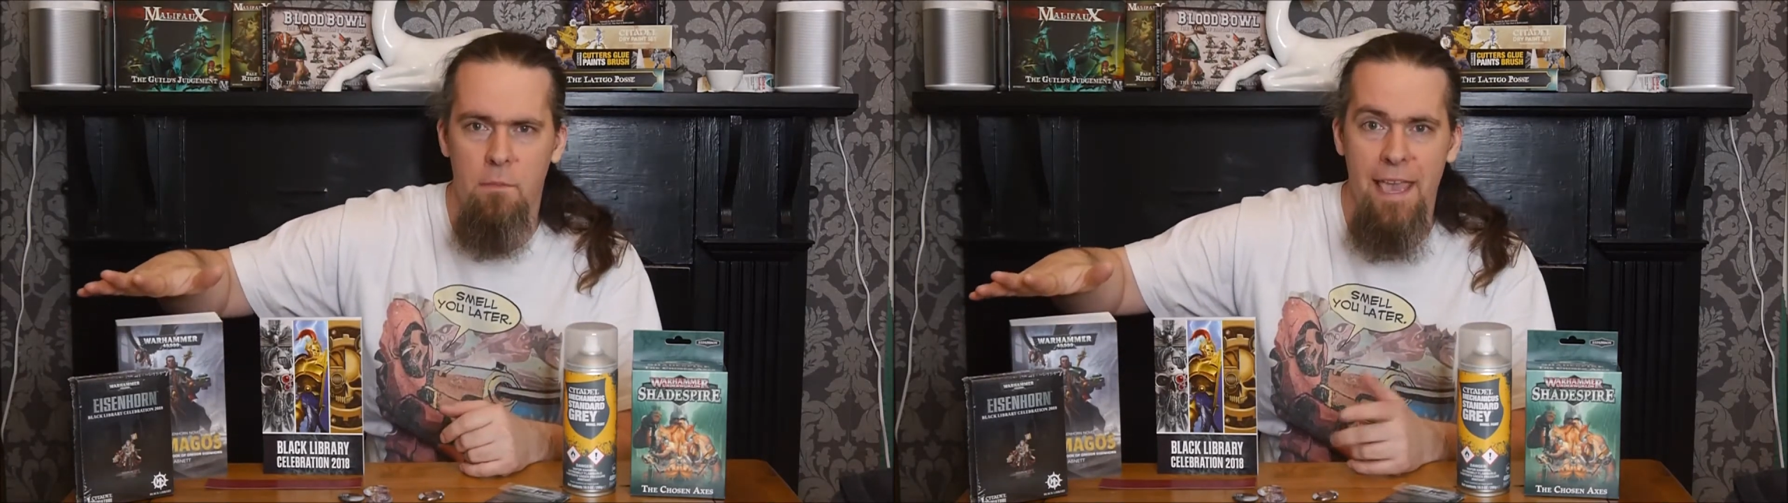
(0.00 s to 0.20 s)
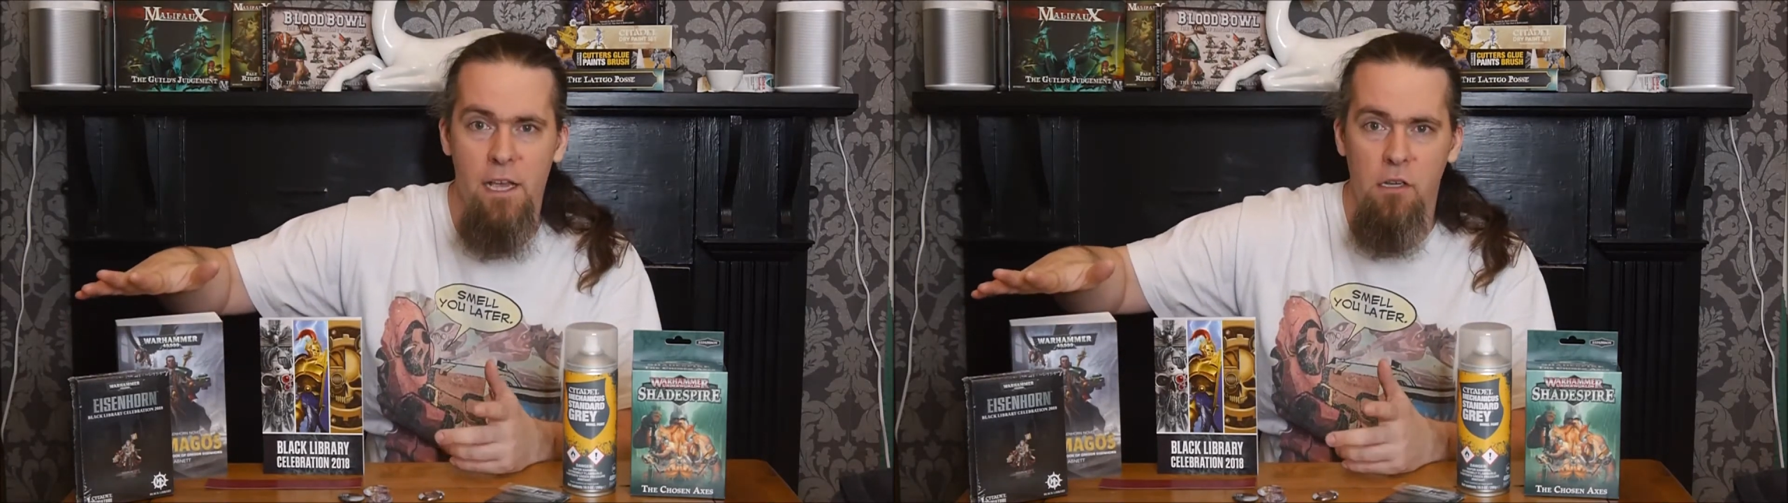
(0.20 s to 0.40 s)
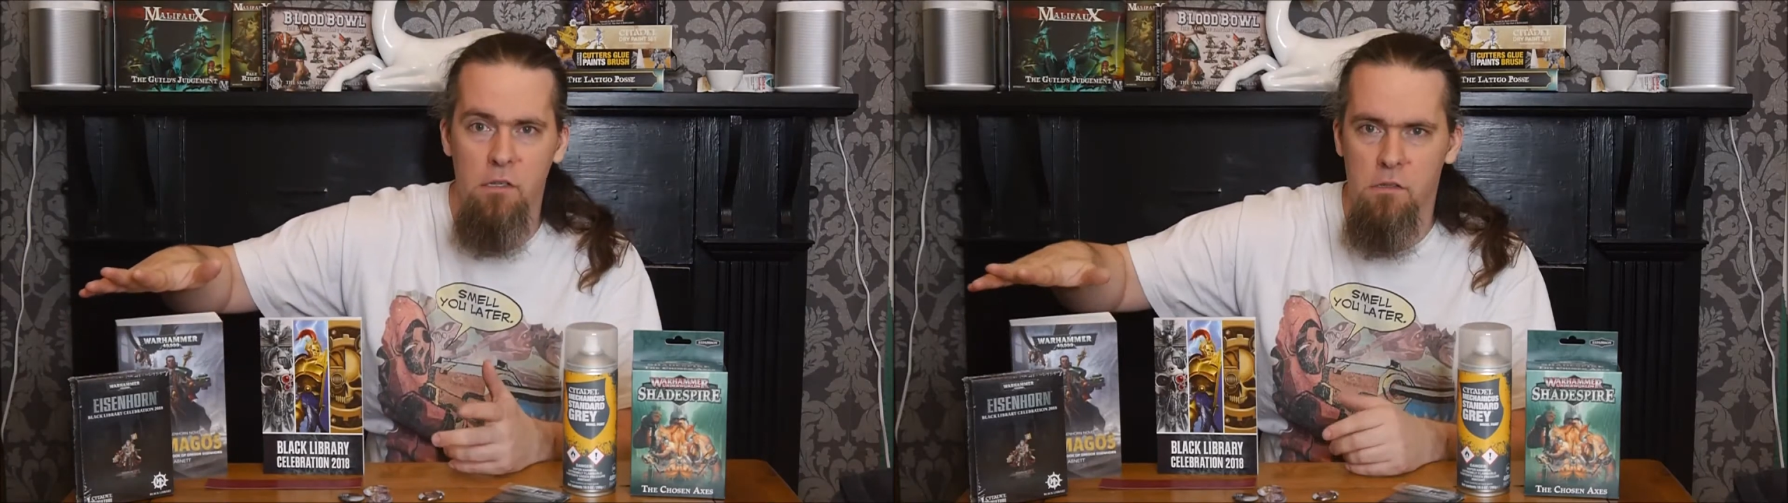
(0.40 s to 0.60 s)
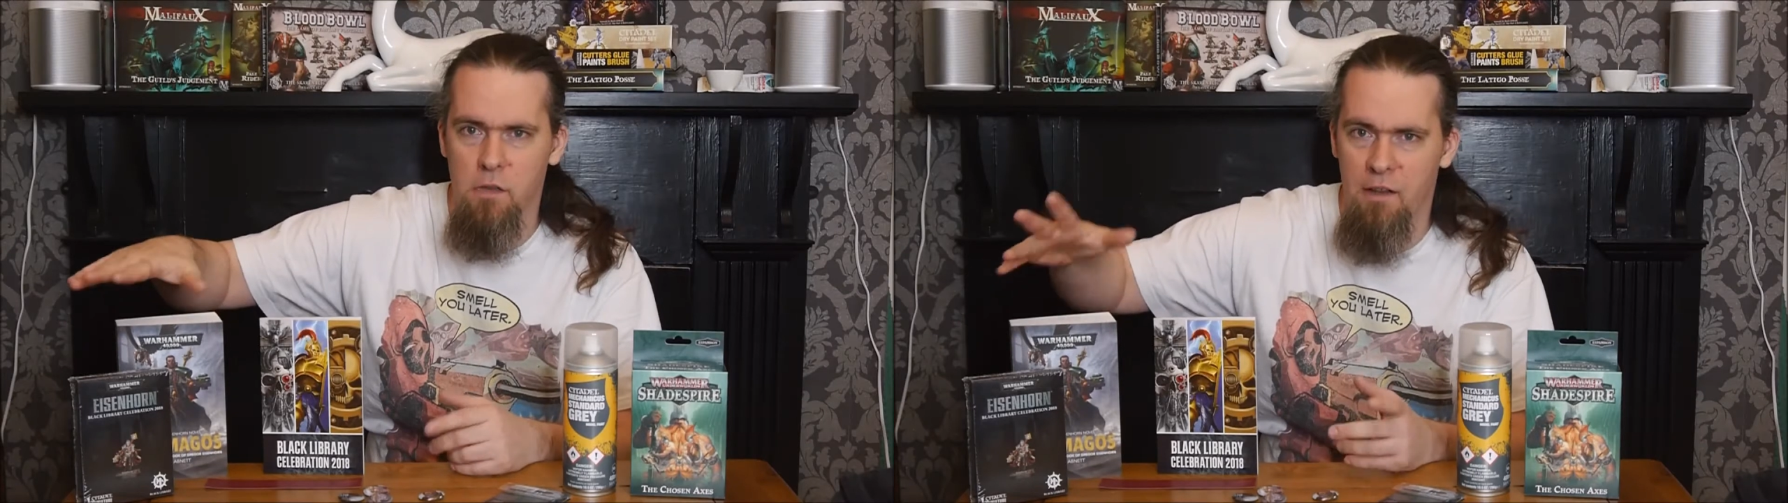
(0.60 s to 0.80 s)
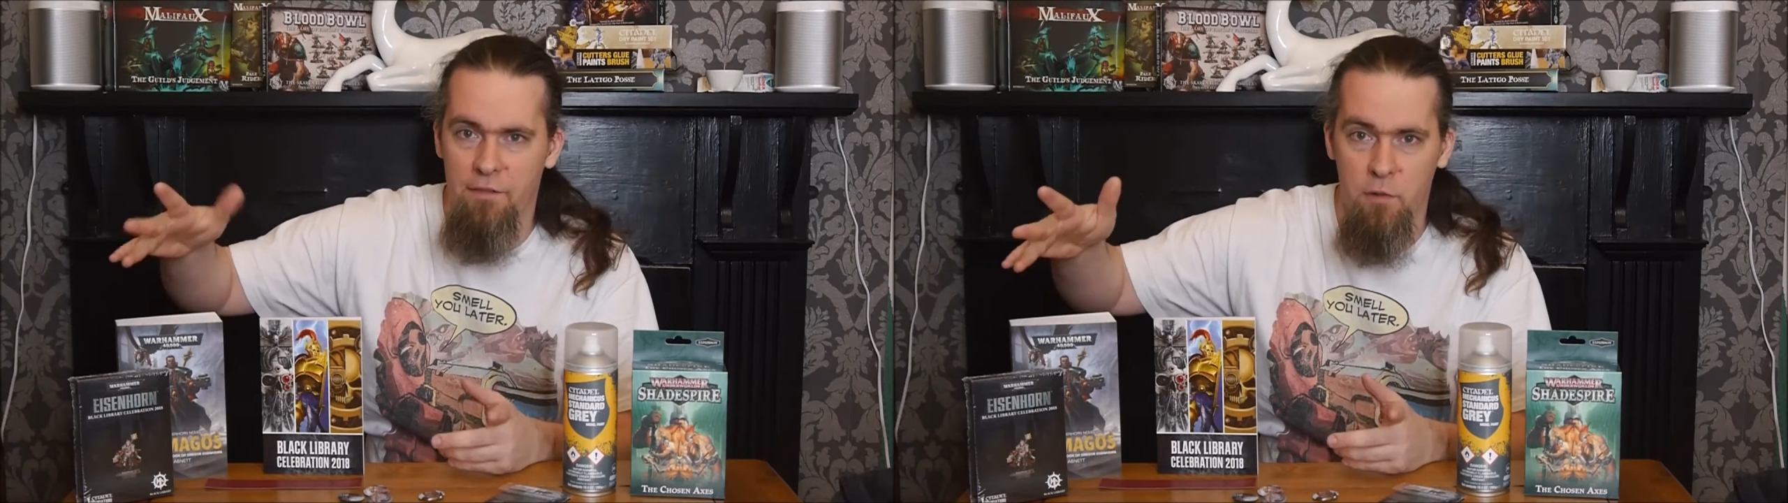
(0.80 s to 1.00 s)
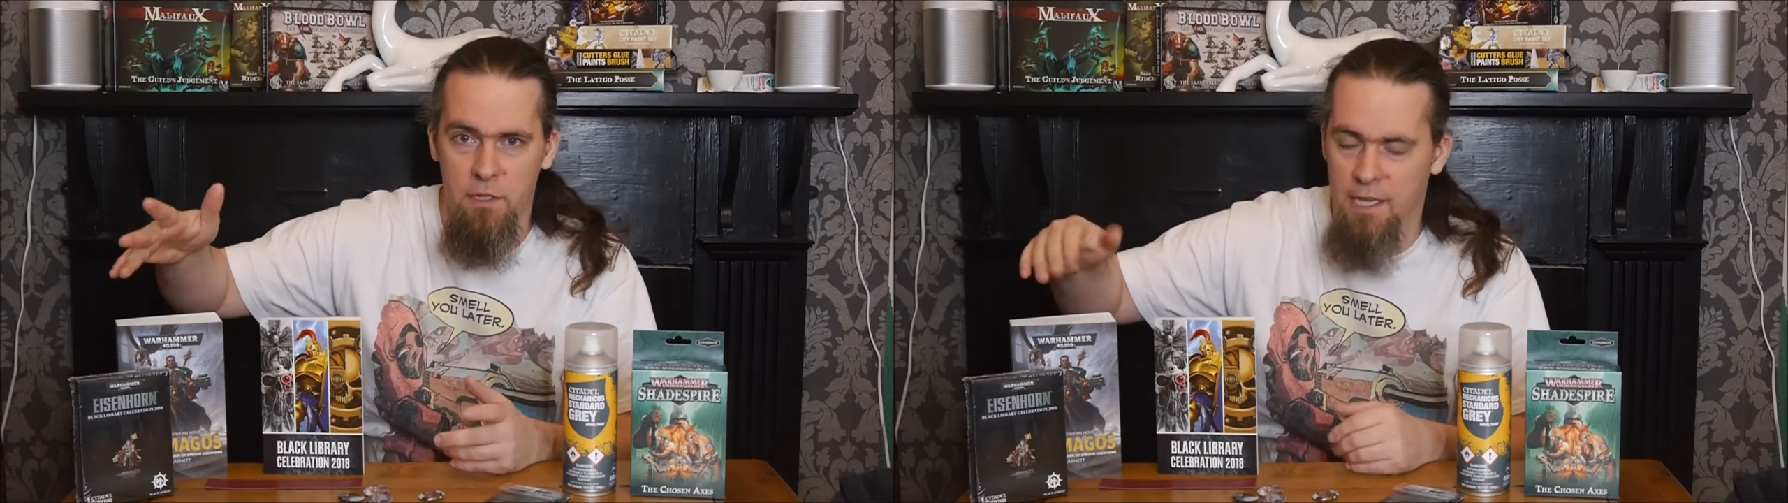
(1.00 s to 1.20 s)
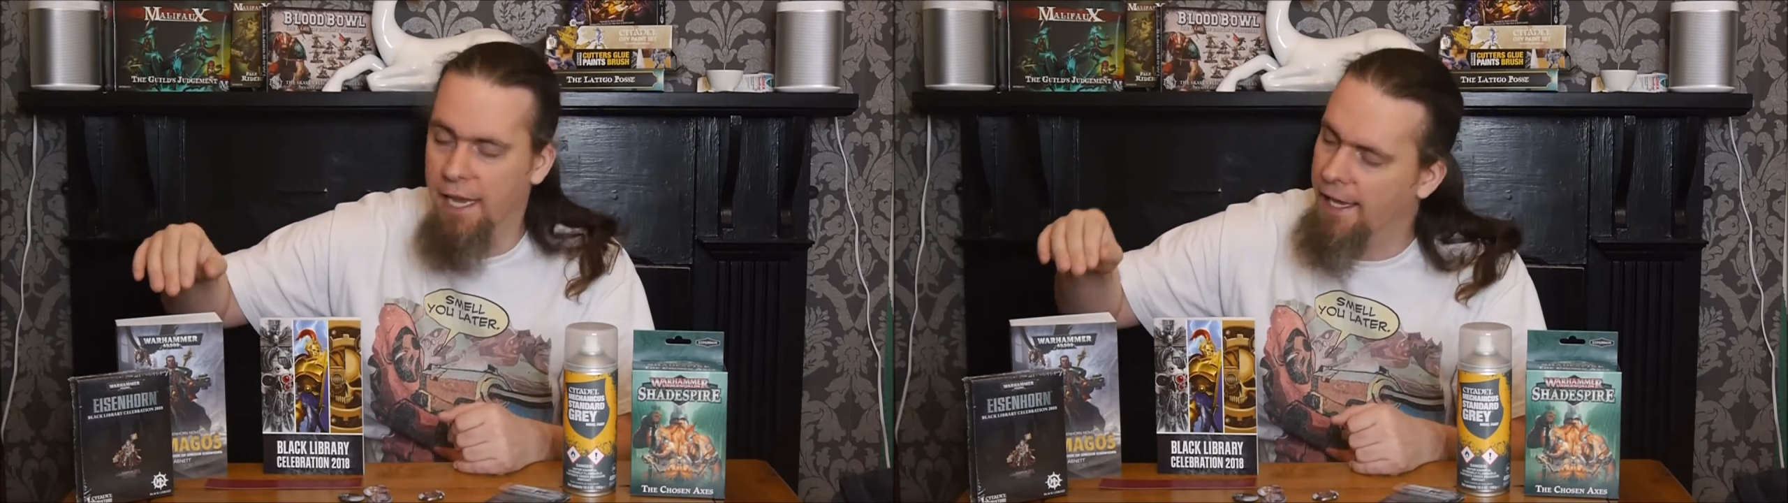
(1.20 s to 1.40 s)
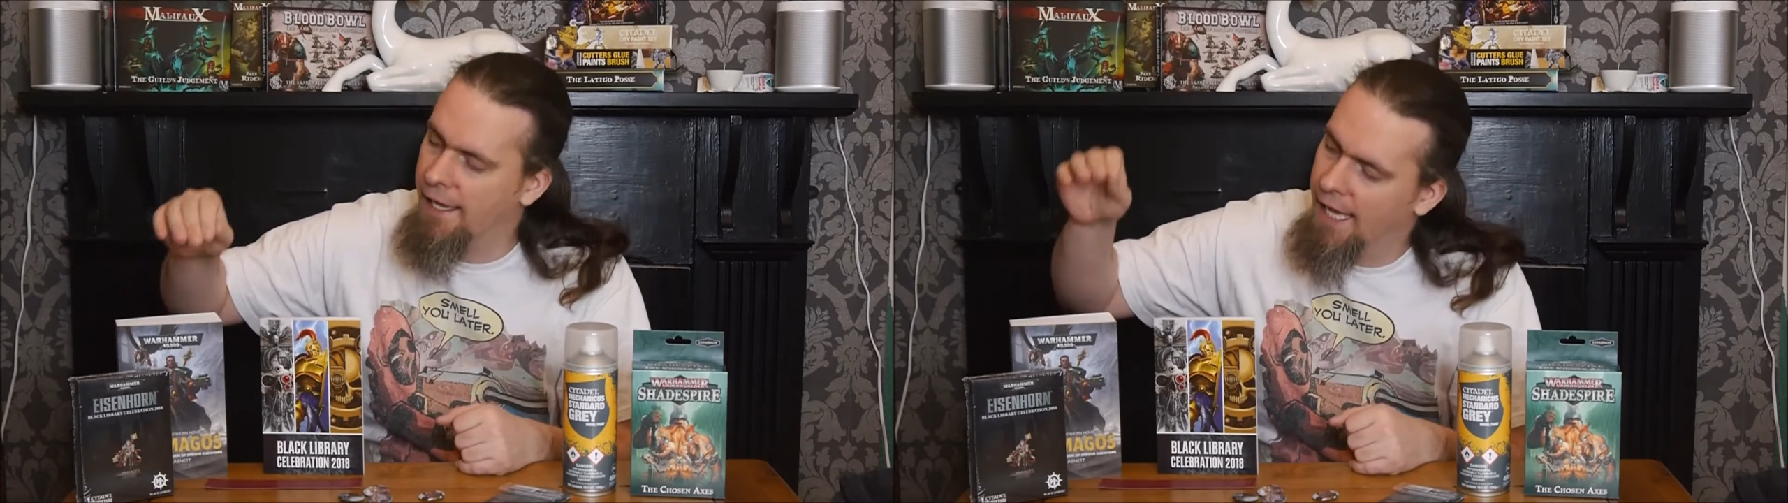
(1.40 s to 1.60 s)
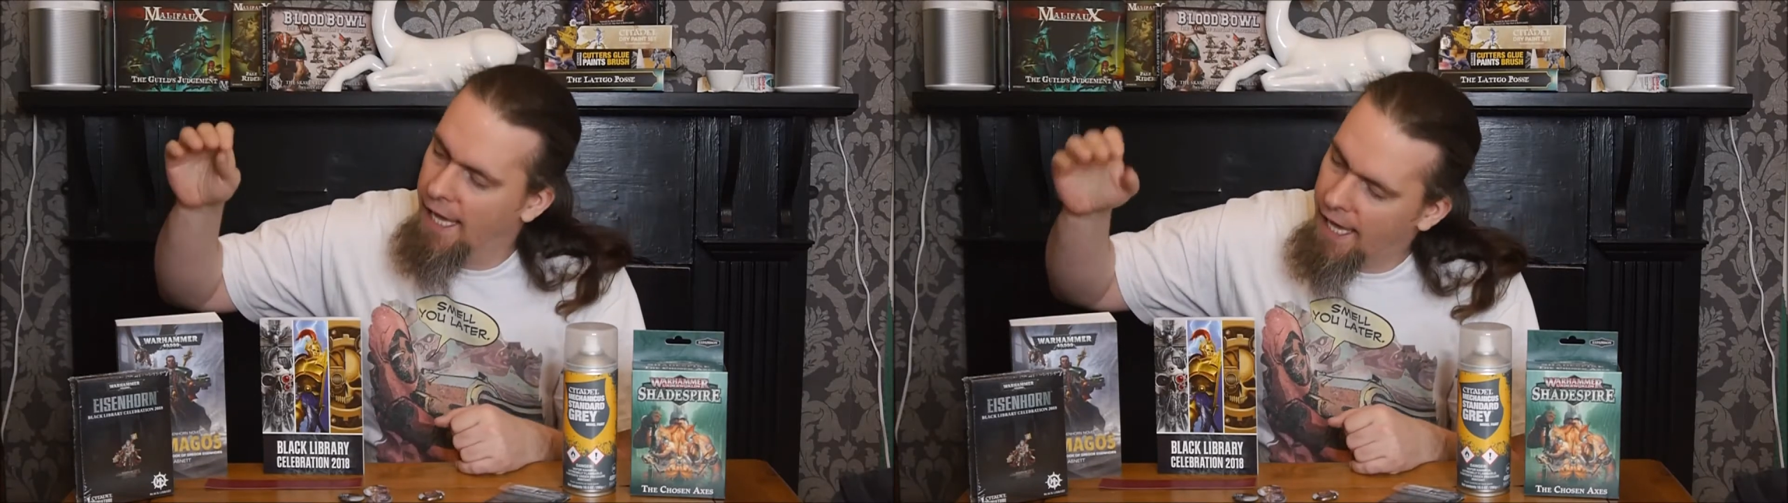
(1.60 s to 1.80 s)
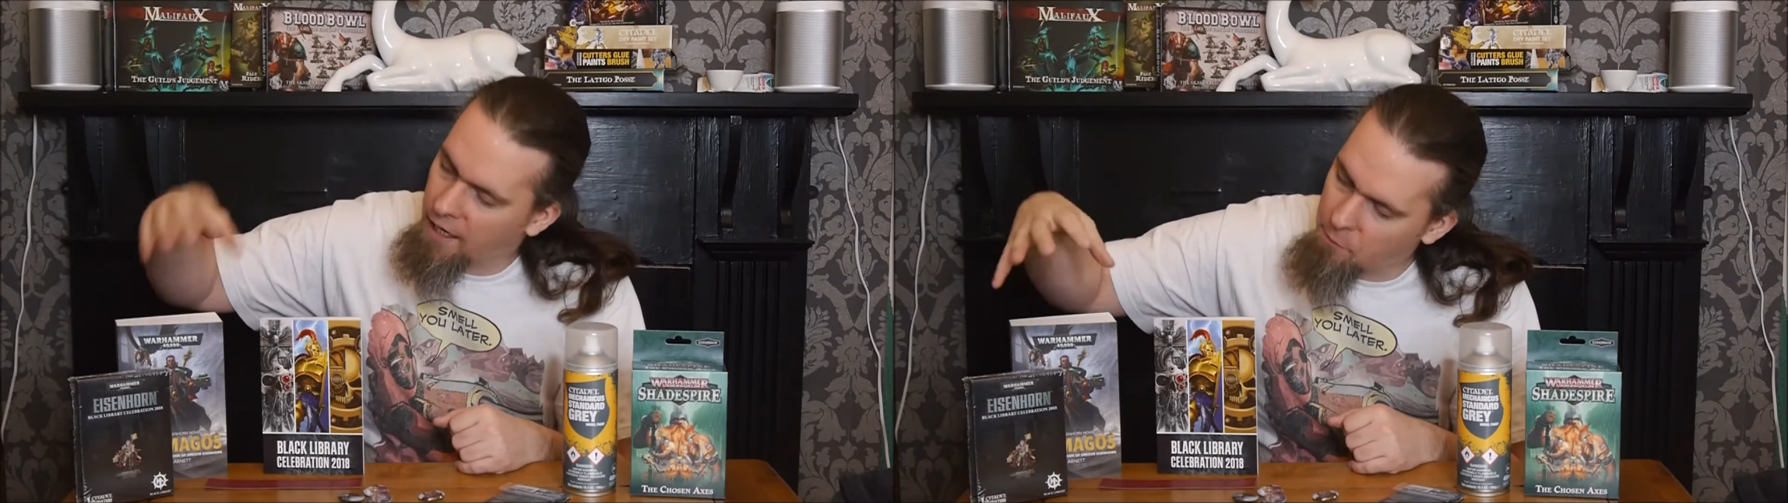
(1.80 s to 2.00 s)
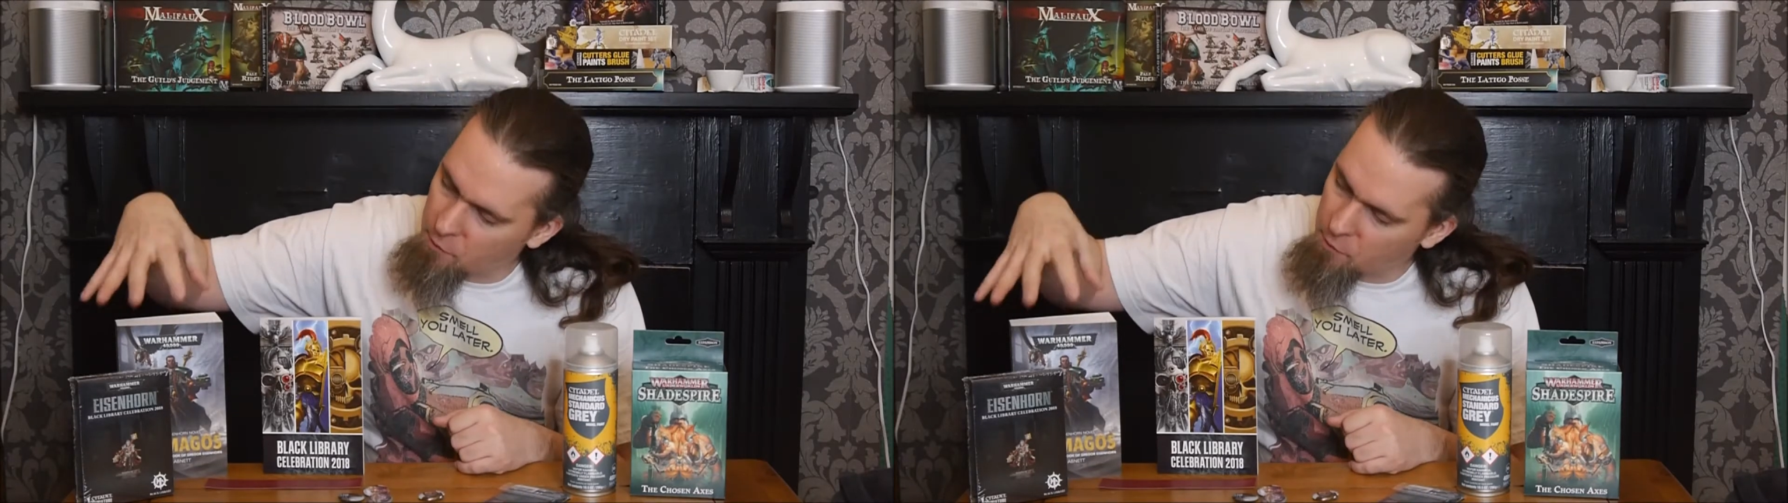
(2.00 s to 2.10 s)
or the Magos, however you want to say it. I